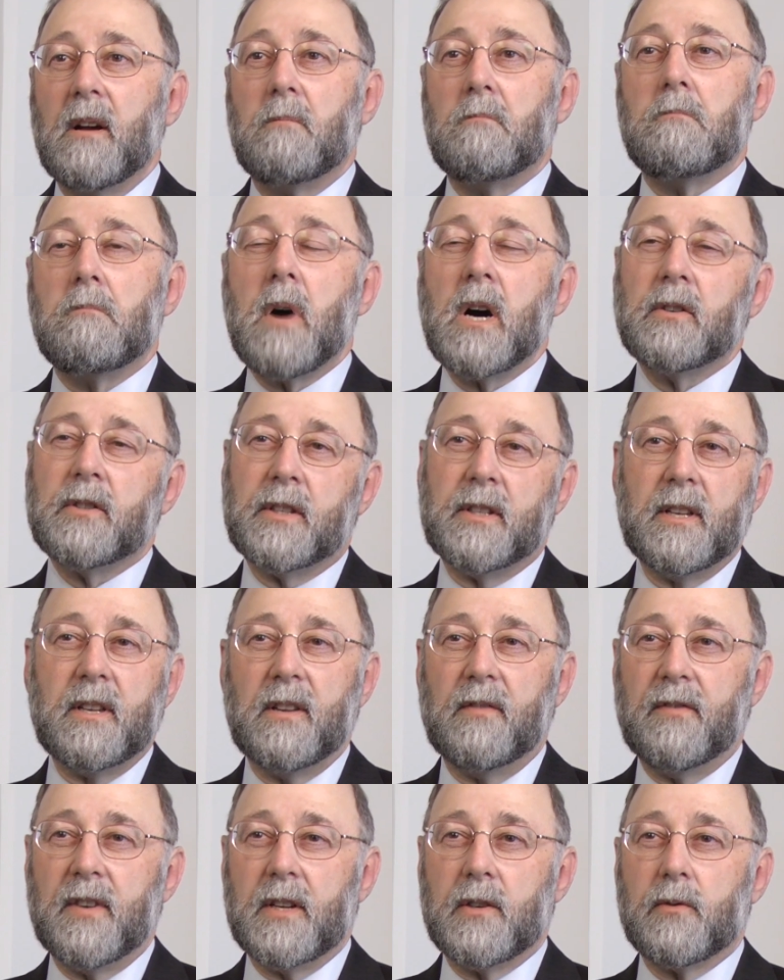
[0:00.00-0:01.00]
most
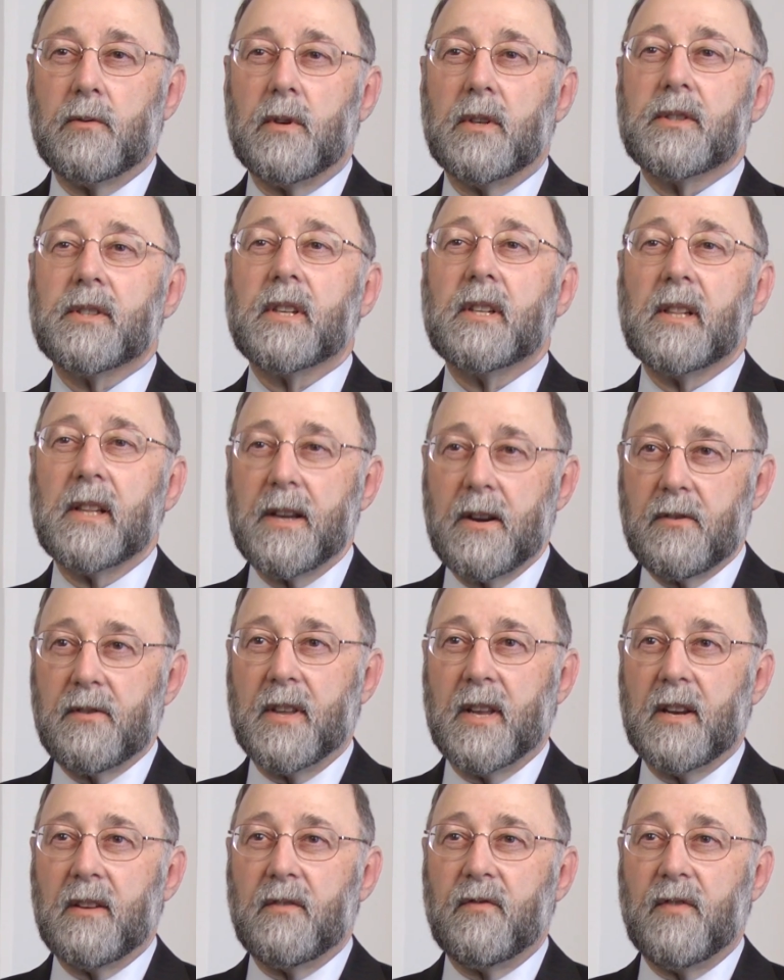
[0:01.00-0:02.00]
individuals clear
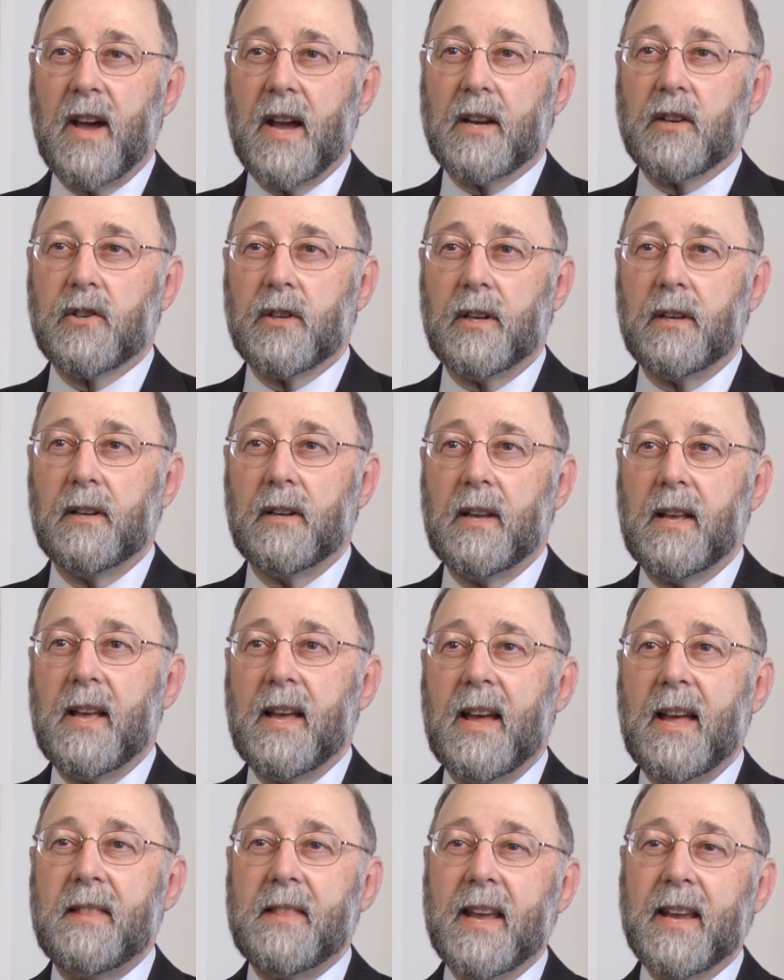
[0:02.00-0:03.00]
the infection
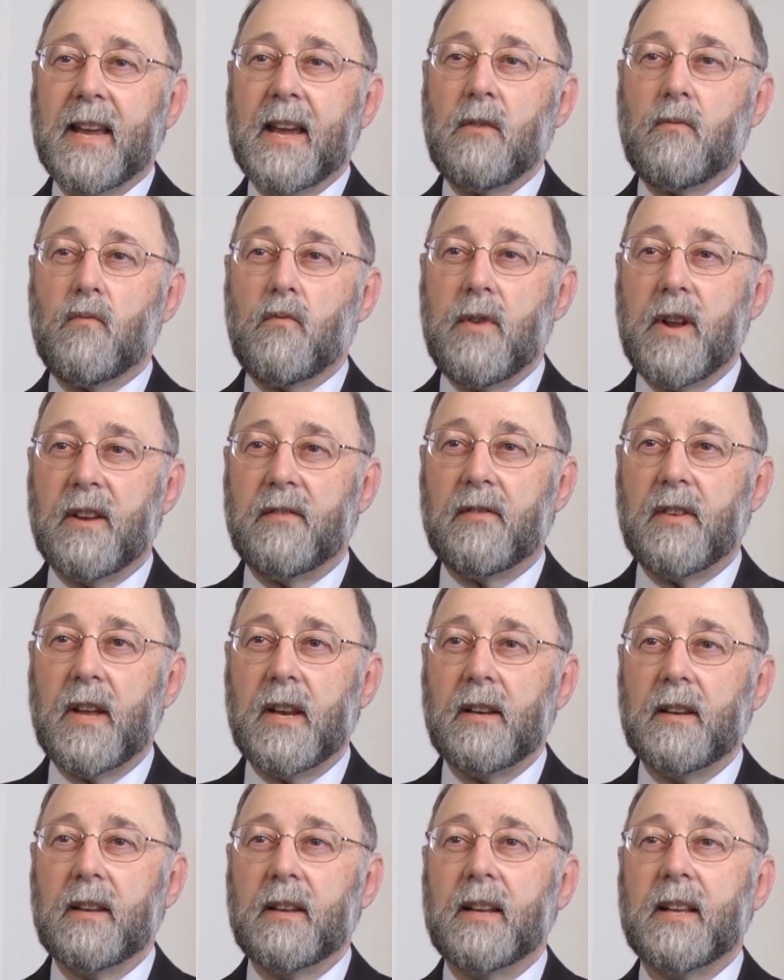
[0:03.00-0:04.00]
and they get rid of
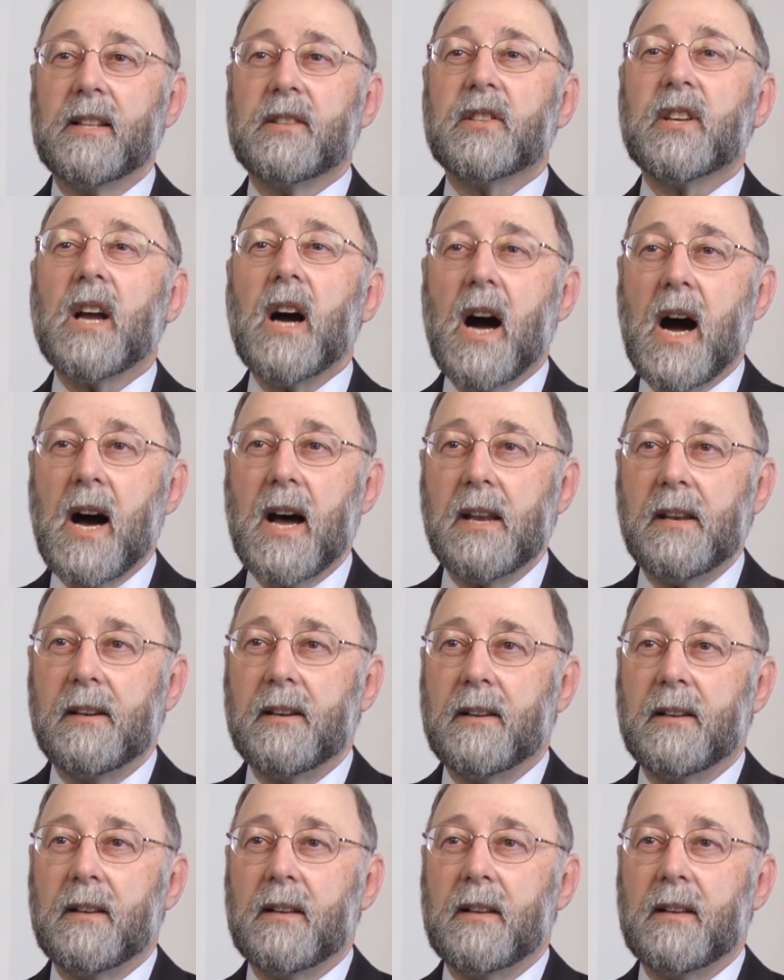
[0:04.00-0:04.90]
it. It's gone.